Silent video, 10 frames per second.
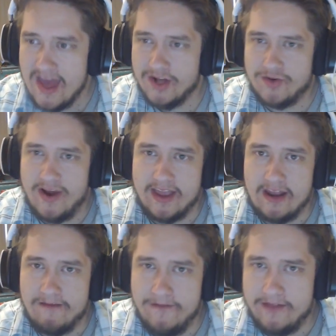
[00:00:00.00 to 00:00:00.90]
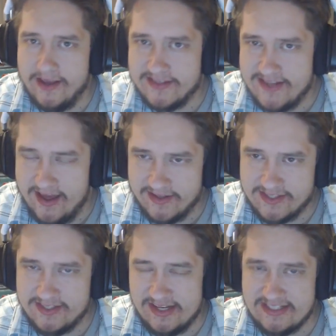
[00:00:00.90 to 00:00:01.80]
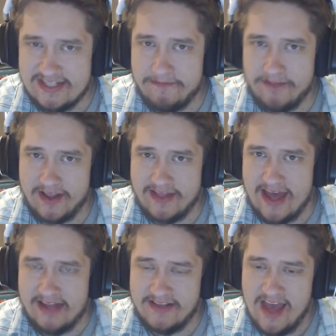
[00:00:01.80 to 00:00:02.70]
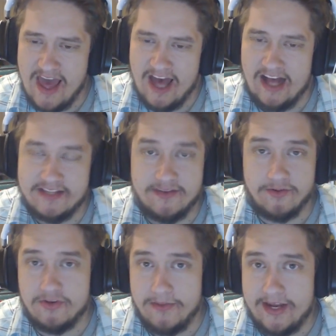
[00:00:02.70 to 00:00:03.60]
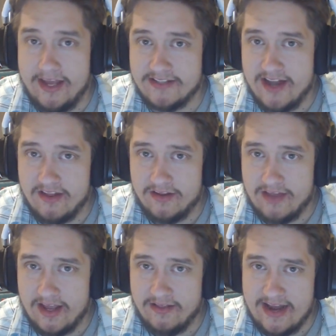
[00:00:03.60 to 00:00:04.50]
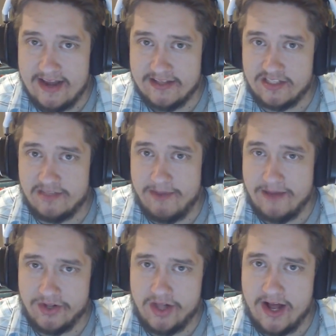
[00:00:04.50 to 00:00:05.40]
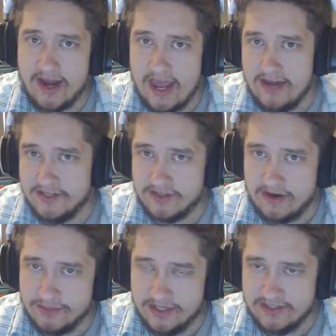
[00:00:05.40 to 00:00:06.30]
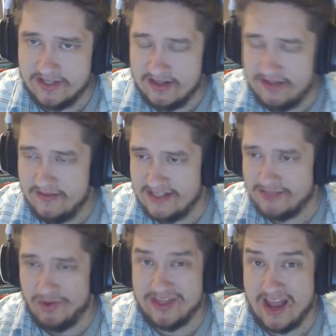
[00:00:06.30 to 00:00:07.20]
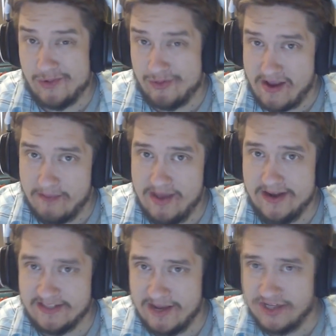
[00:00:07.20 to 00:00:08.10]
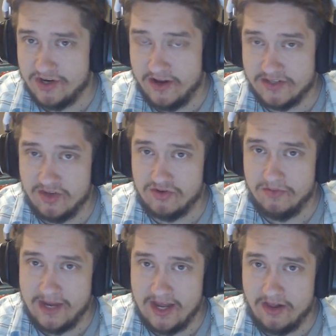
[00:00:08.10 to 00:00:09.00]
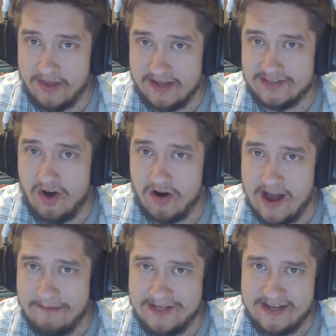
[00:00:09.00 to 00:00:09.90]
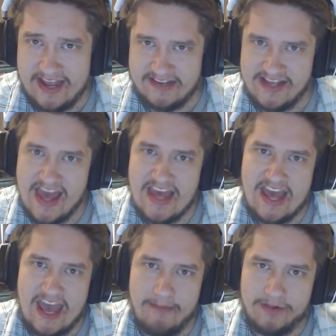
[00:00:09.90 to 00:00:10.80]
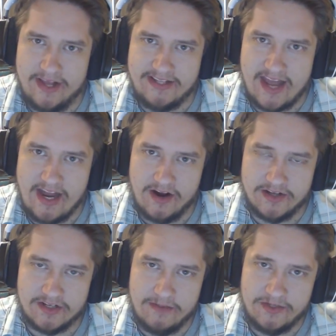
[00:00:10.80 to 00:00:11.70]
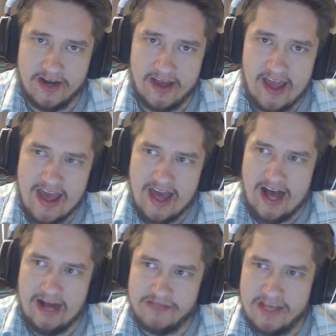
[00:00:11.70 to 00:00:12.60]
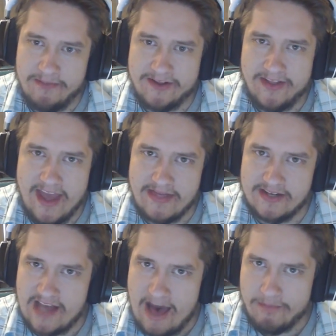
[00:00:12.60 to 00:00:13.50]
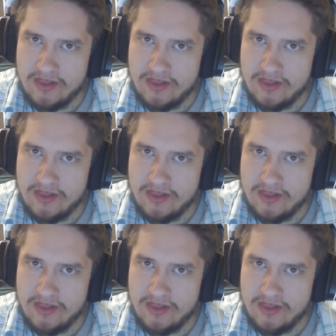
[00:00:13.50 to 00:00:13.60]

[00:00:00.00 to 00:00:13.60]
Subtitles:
trying to get affiliate sales, stuff like that. Social media is another thing that is spammed a lot in descriptions, and that's one thing I would recommend is make sure your social media links are up to date and placed in your description. Typically at the top of the